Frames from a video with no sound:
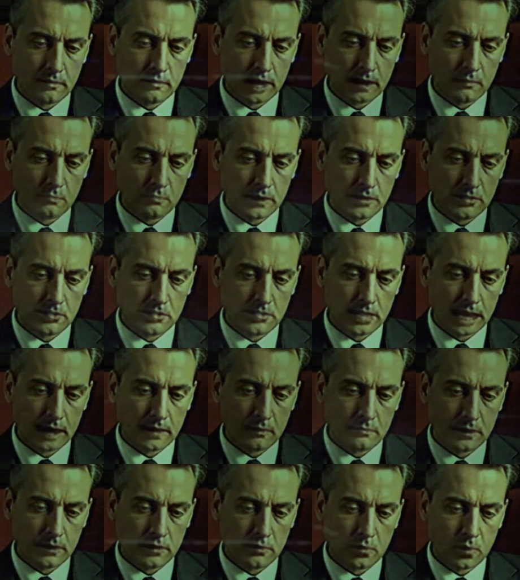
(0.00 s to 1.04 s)
I reached
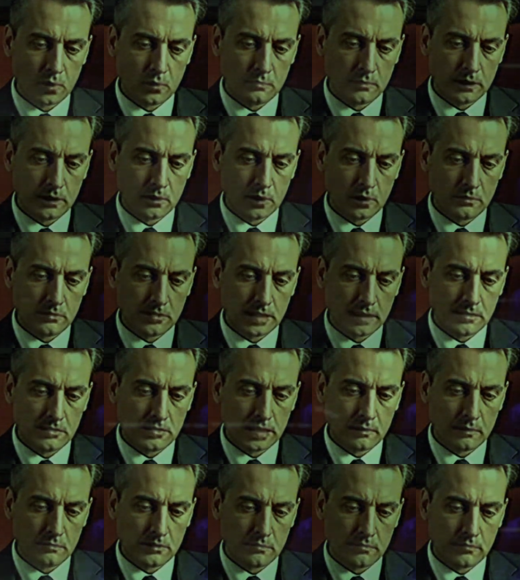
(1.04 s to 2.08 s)
down and hauled the
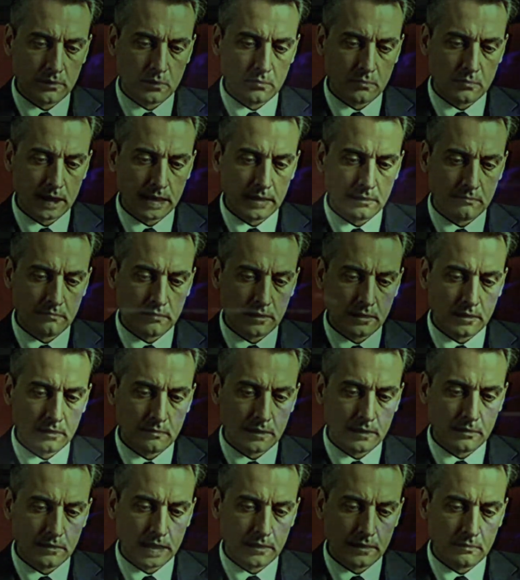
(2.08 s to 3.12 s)
contents out of the grave,
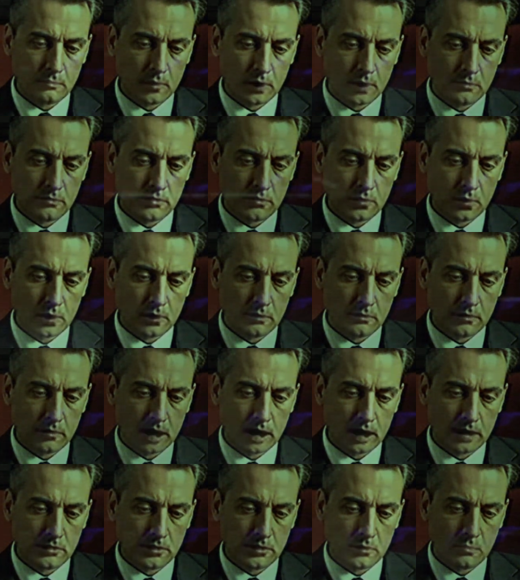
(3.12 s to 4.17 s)
and then both toiled
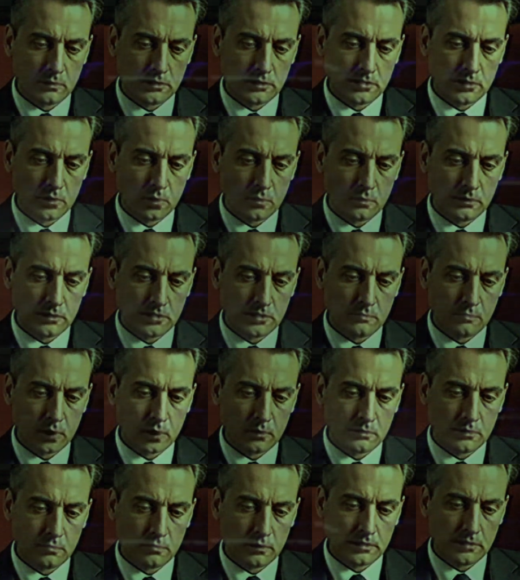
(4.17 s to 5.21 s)
hard to restore the
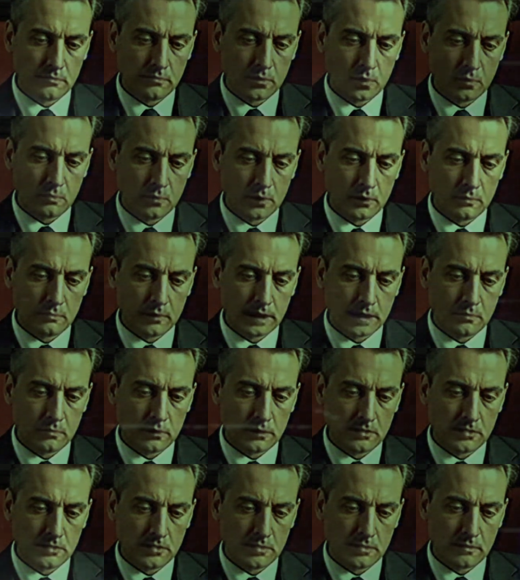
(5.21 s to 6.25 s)
spot to its former
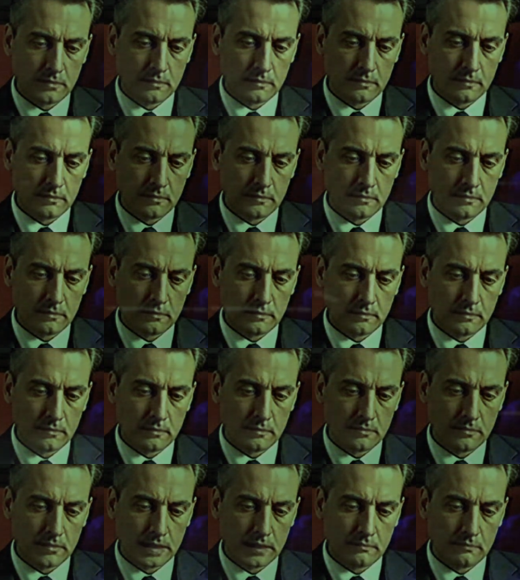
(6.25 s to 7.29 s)
appearance.
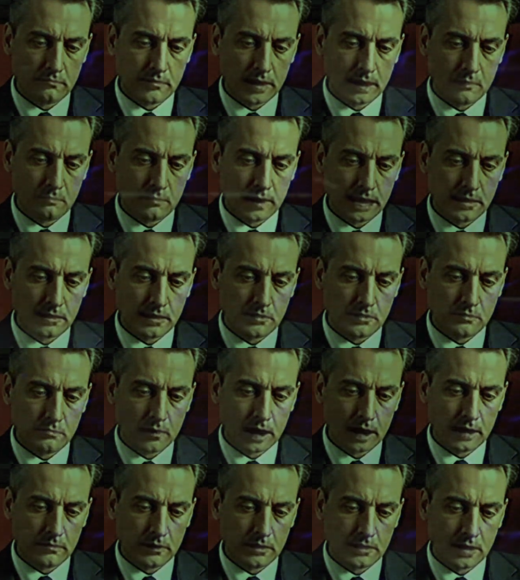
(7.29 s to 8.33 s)
The affair made us
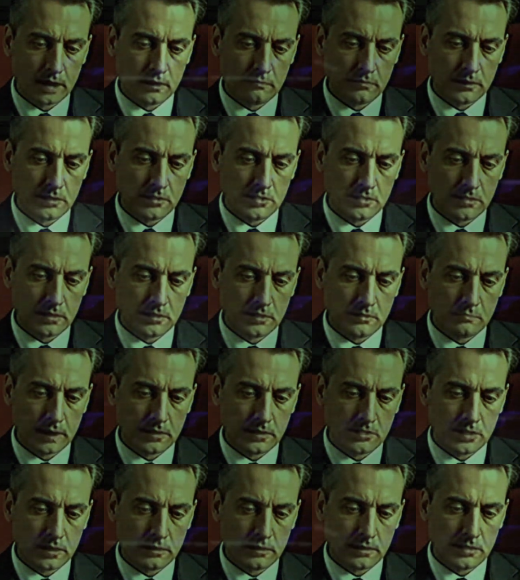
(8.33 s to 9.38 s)
rather nervous,
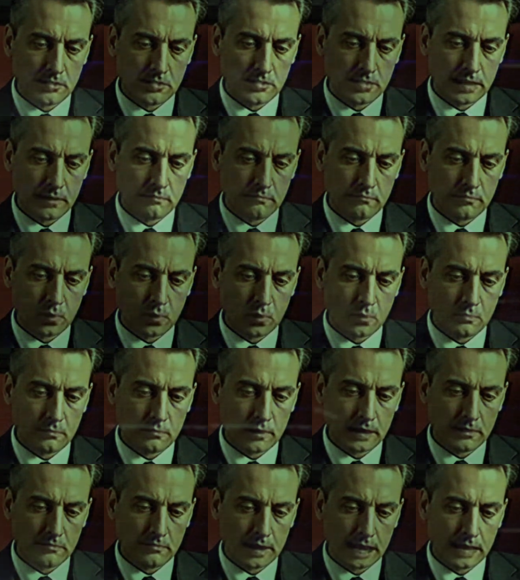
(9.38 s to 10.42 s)
especially the stiff form
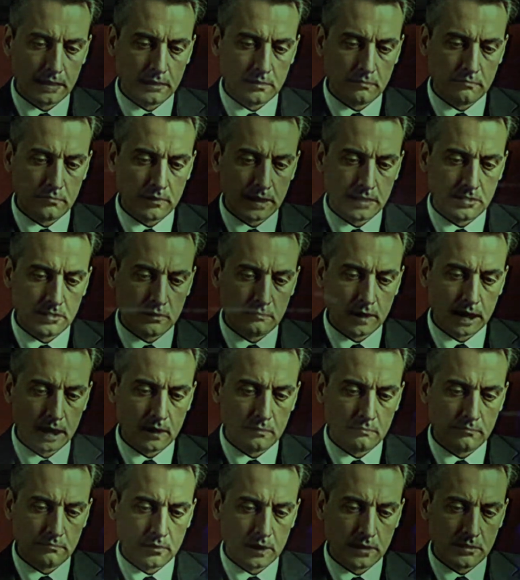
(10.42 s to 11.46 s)
and vacant face of
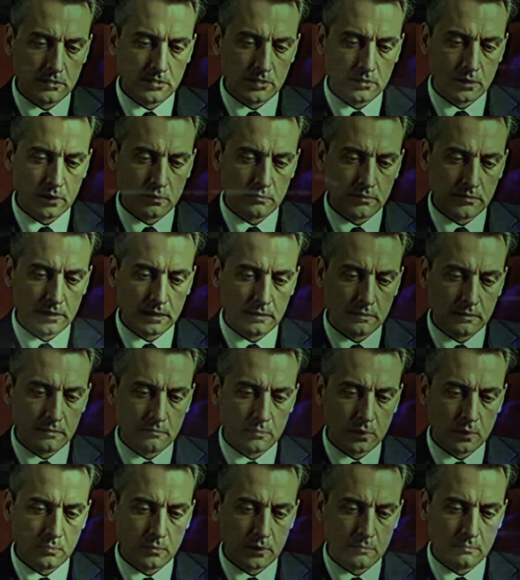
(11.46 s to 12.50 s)
our first trophy,
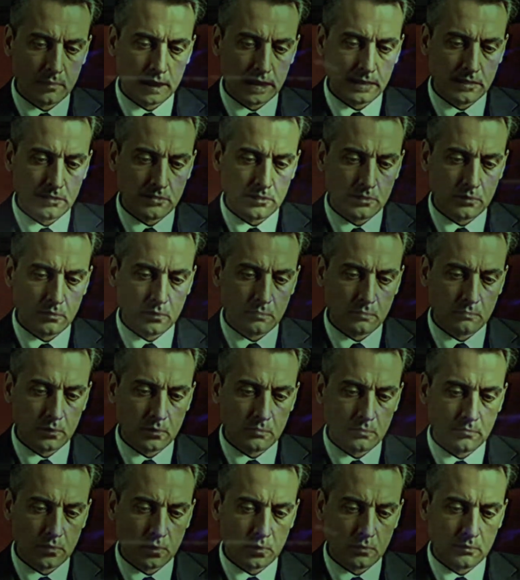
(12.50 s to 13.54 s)
but we managed to
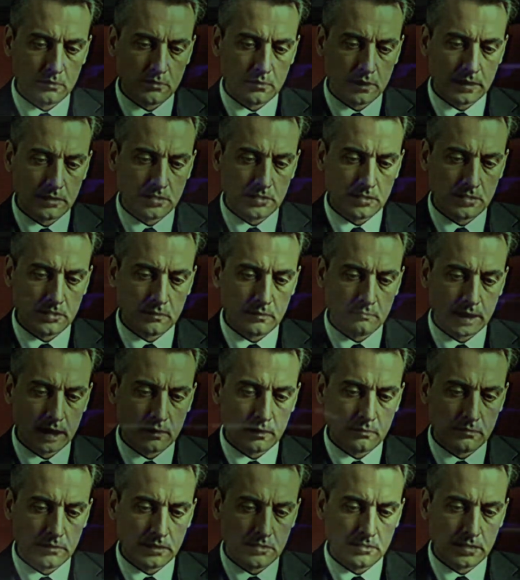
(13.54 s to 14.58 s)
remove all traces of
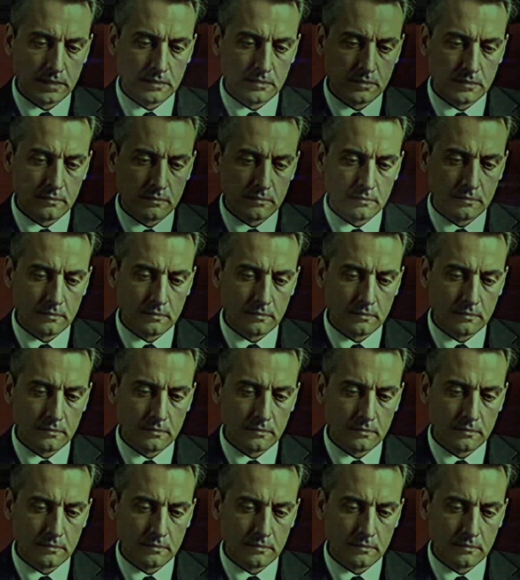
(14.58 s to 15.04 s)
our visit.